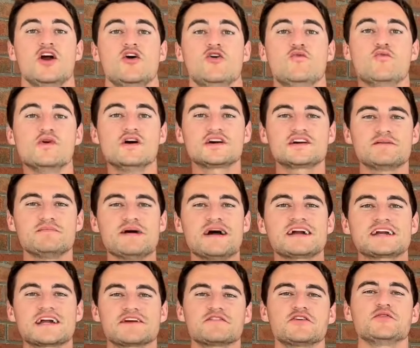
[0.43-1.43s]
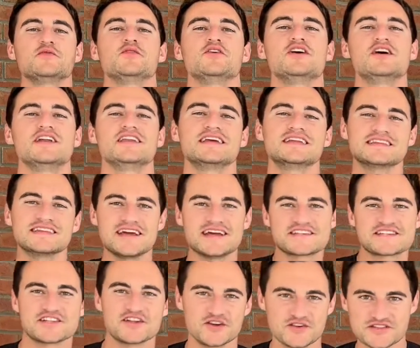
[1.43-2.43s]
Welcome back, everyone.
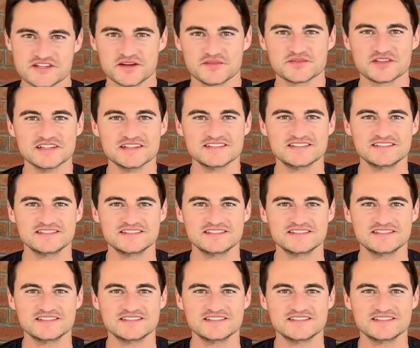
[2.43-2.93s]
Let's learn something.